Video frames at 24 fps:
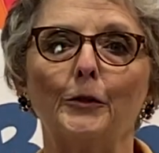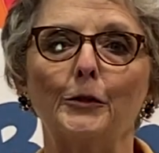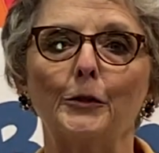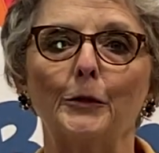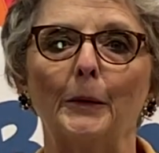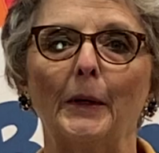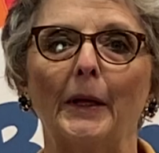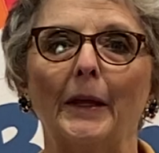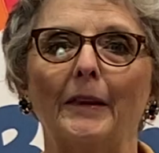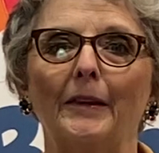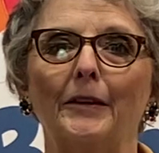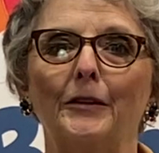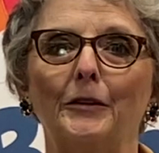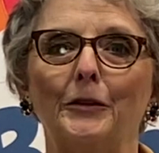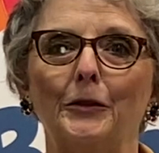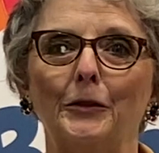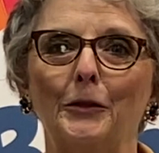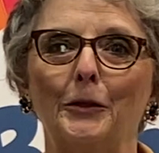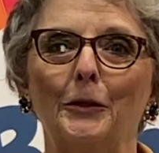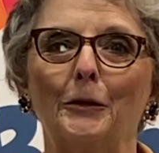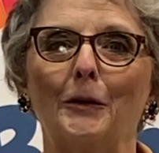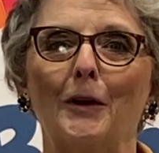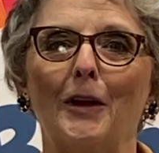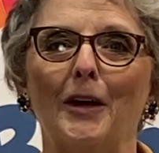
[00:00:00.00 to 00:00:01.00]
strength.
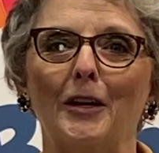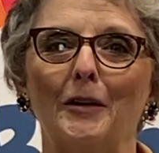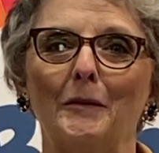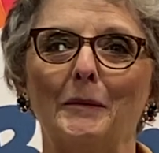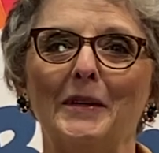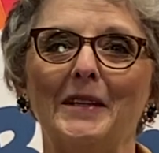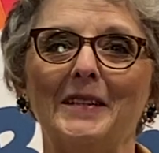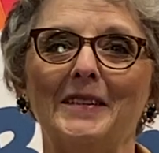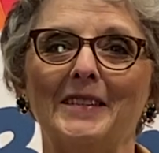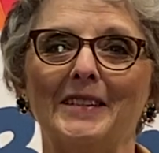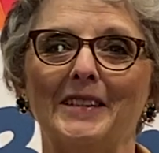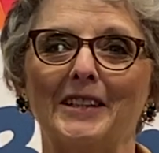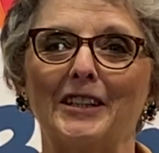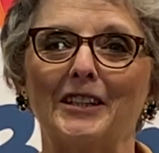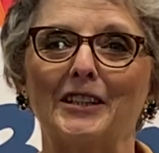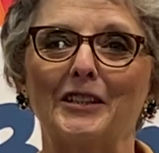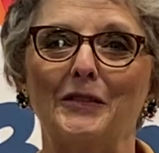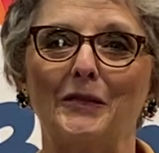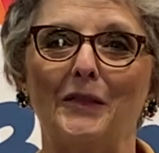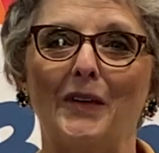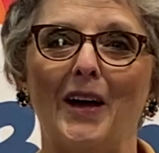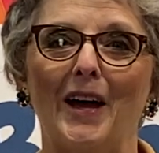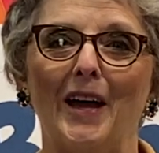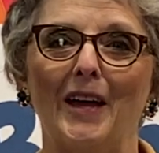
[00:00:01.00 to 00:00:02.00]
Deuteronomy
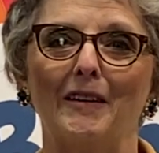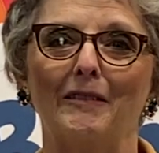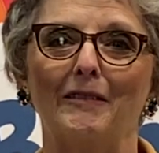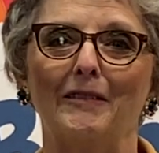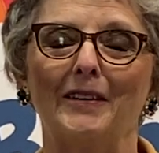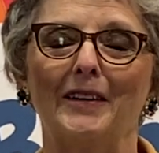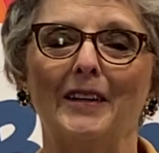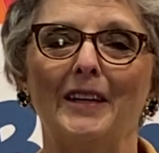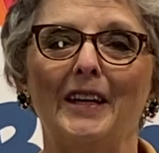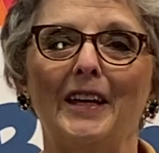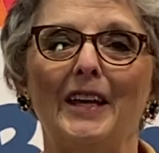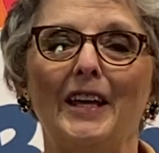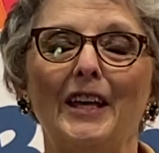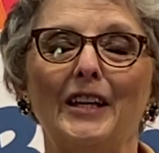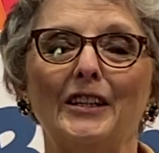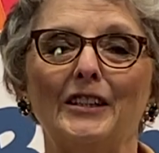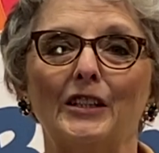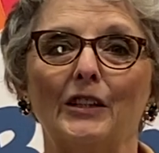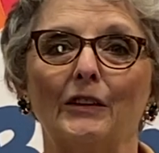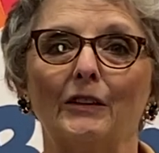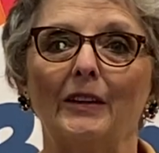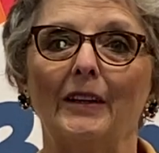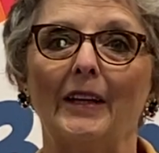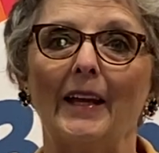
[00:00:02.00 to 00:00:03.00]
6:5.
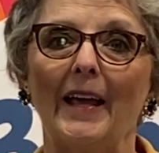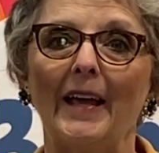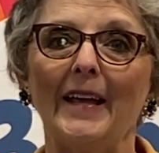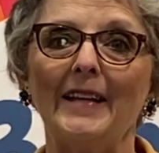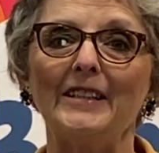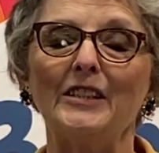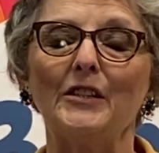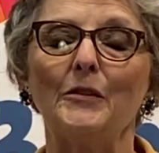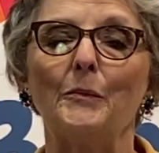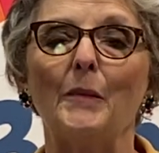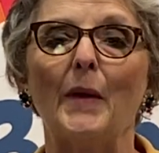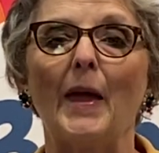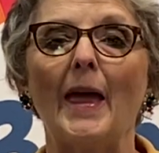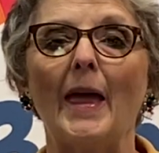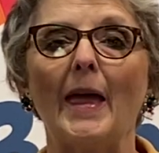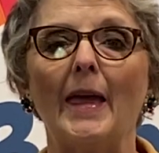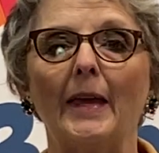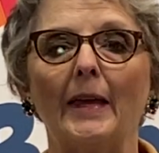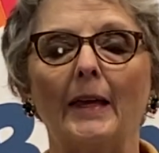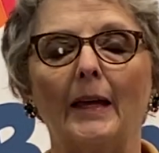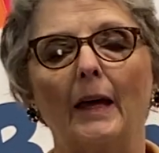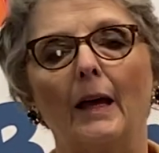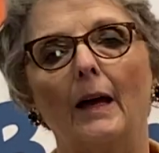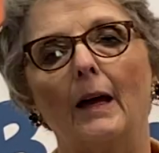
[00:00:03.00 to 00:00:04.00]
So let's
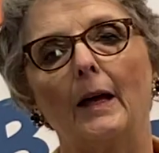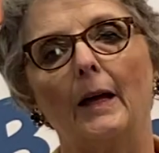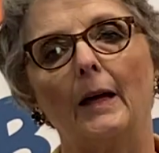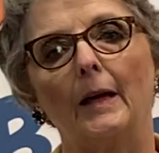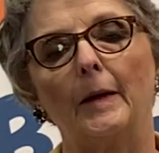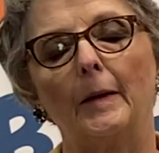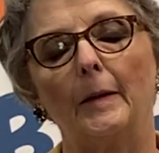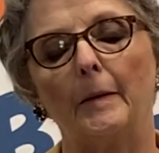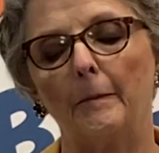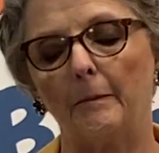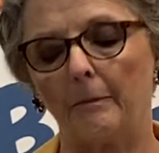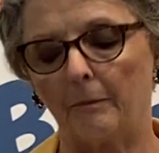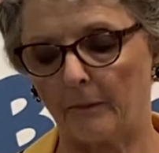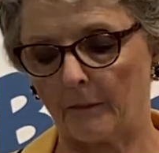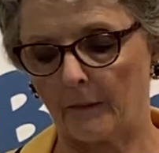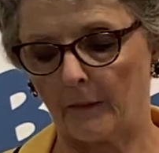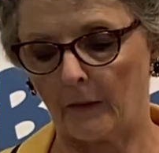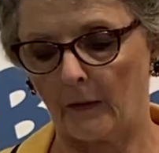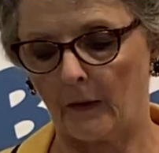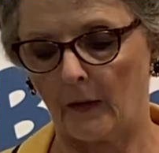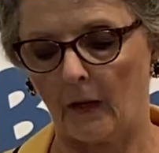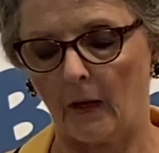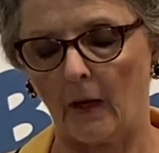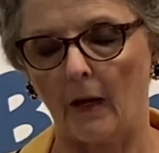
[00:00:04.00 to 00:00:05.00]
make
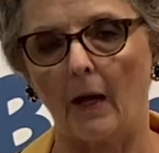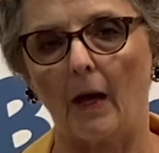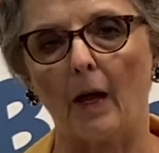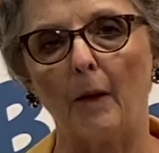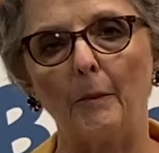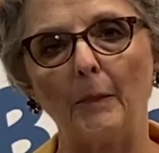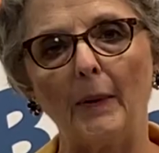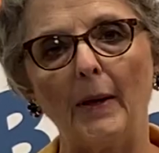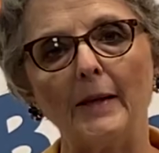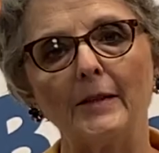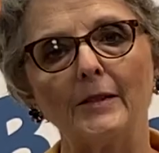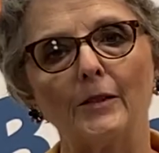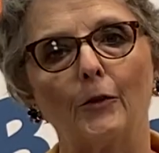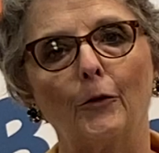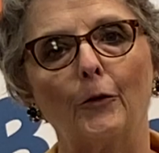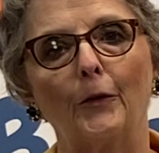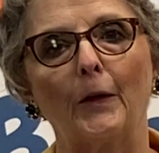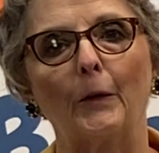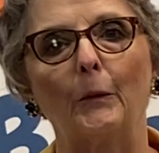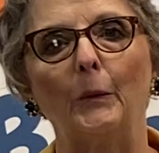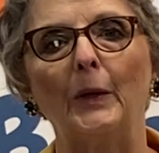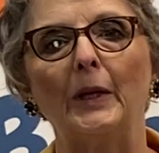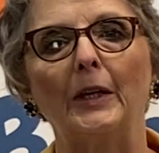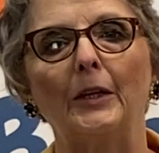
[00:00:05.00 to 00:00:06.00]
a puzzle
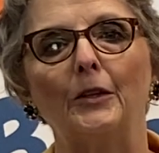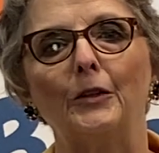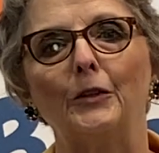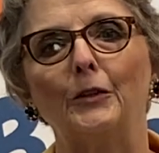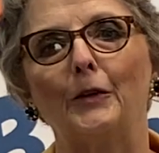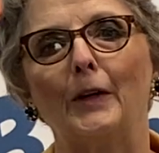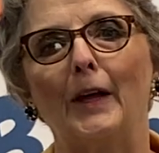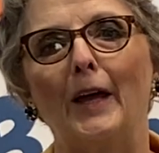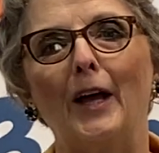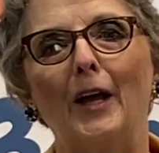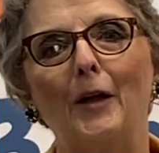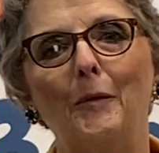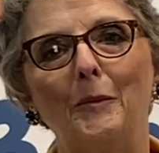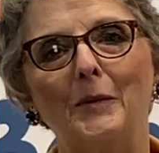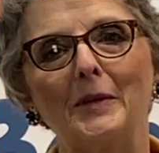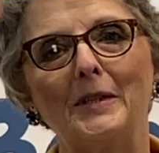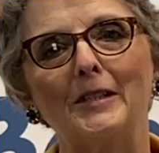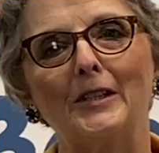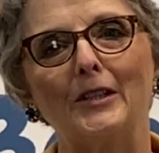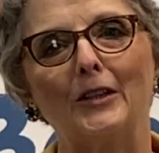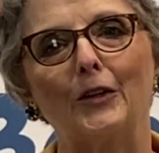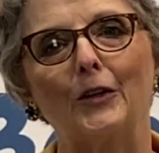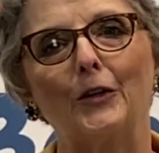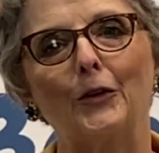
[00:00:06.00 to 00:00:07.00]
that we can do to help
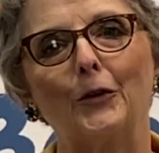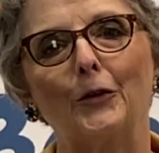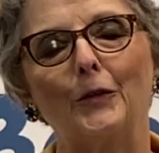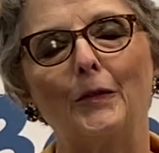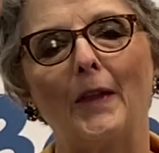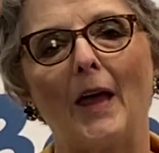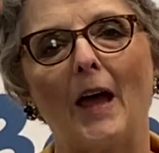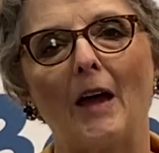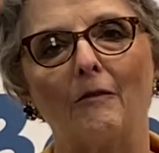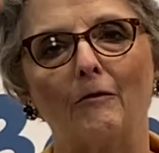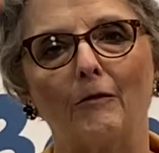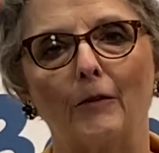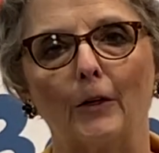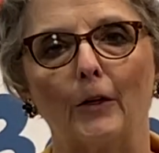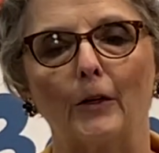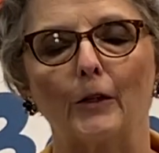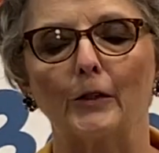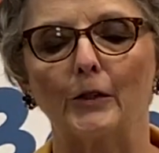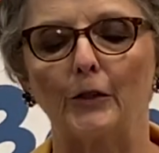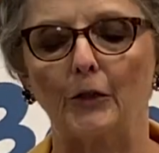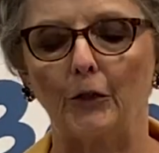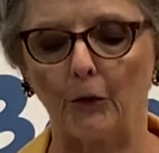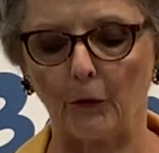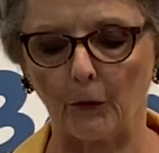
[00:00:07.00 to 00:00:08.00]
us learn that
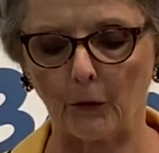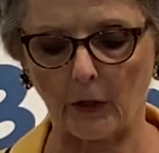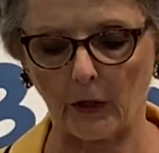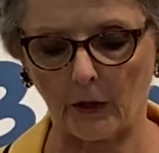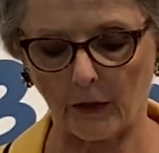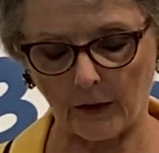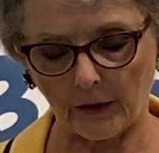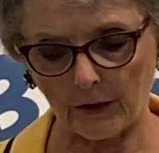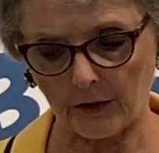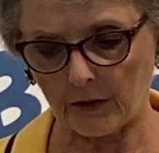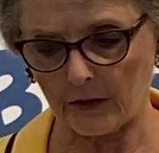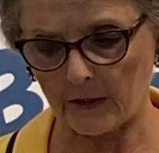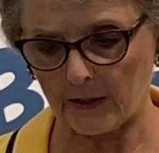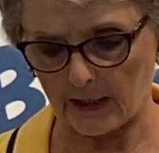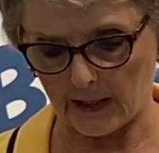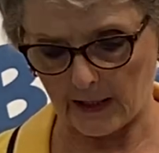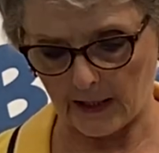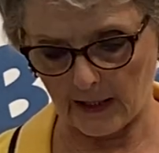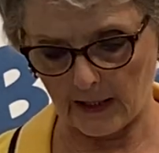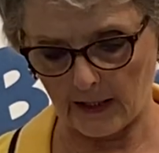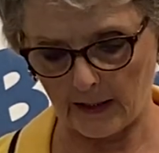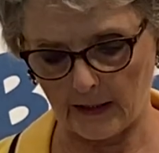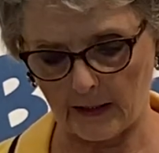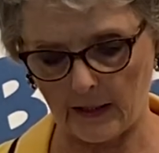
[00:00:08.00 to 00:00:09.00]
verse. You're going to
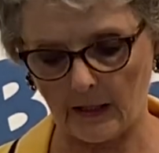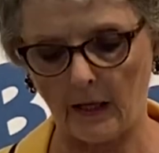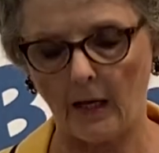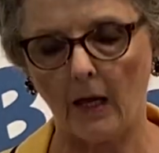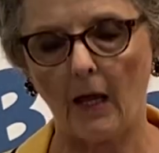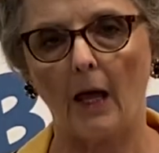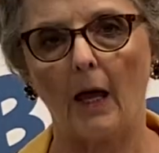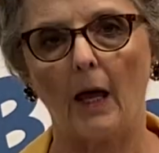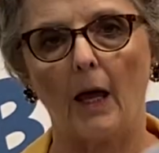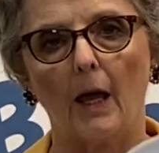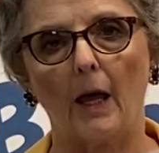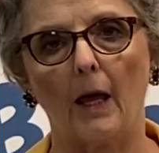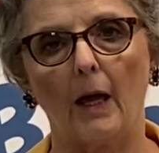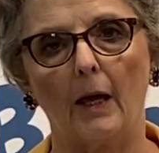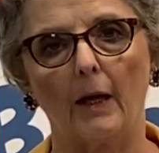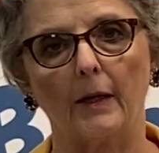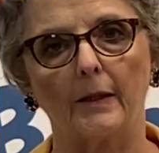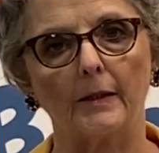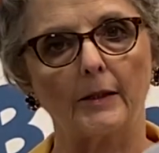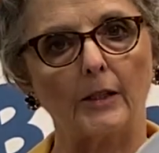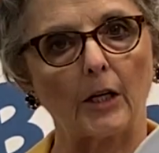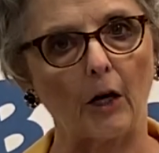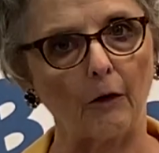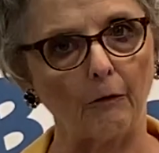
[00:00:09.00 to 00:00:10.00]
need a
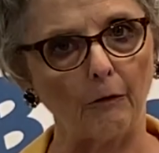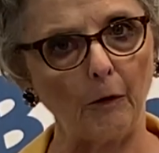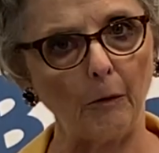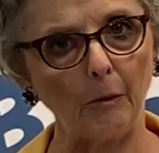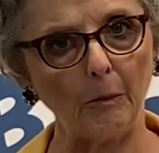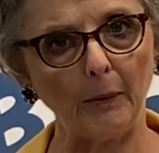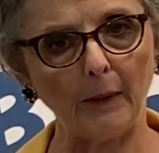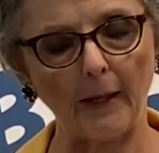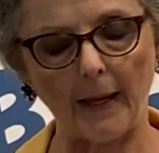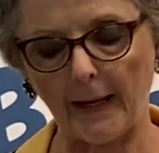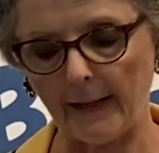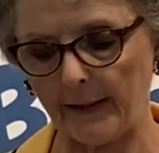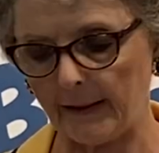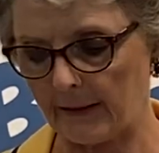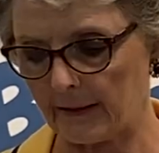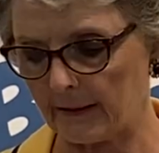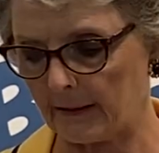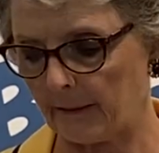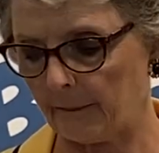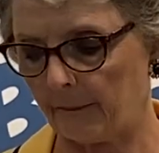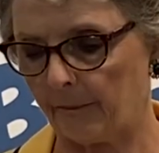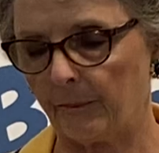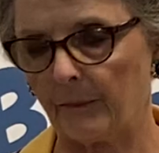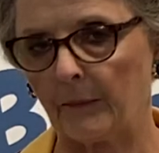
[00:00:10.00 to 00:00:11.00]
styrofoam
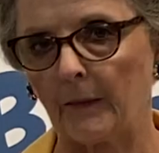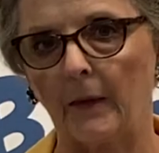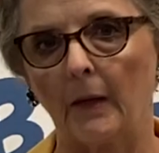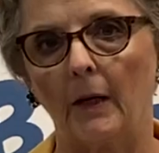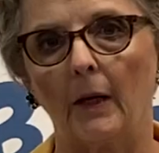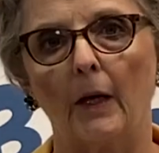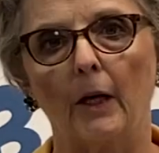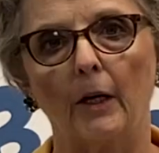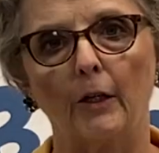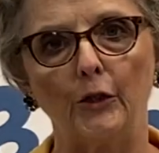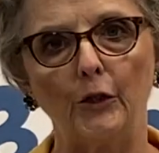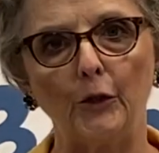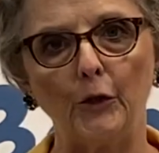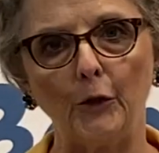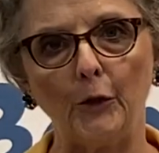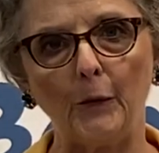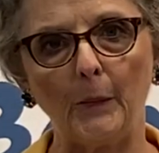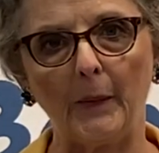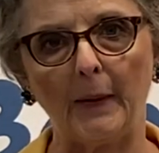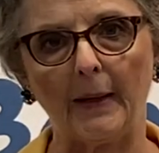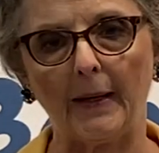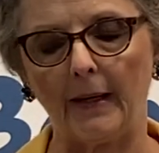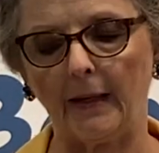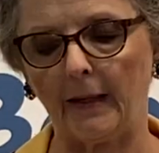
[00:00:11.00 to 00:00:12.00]
plate, a
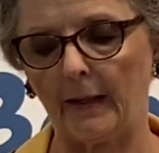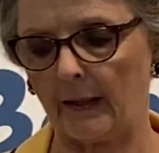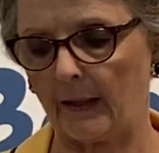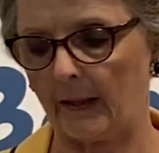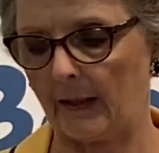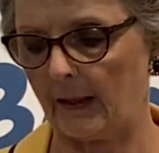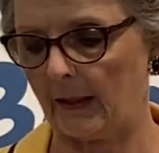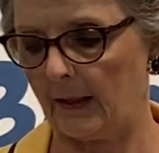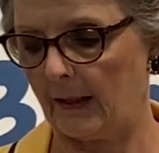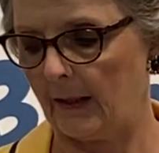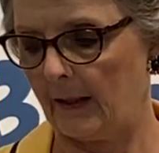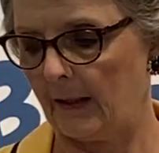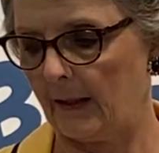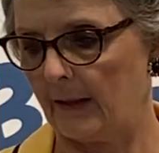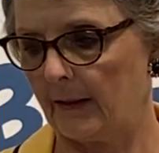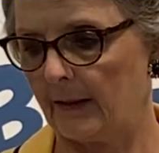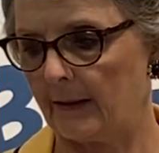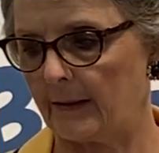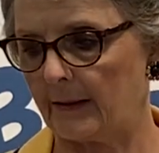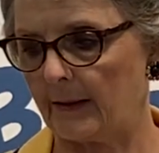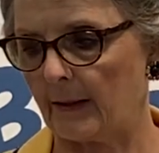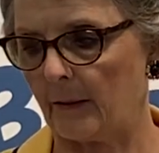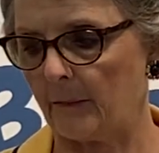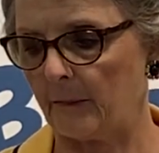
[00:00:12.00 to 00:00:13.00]
toothpick,
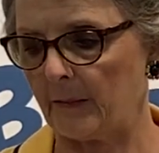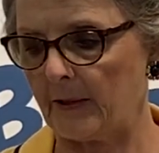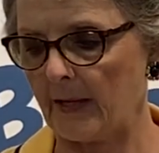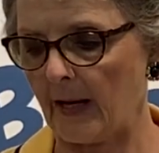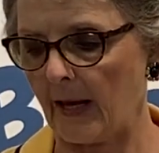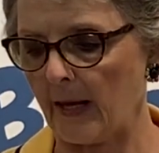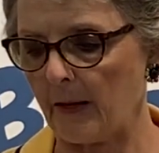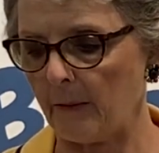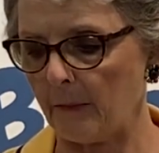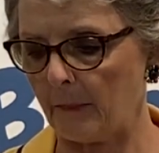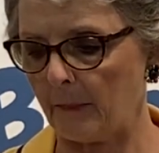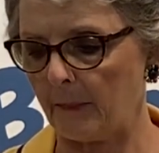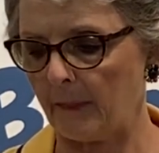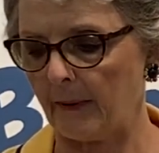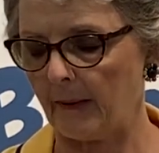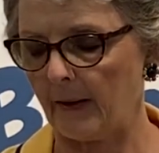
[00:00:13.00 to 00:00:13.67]
some tape,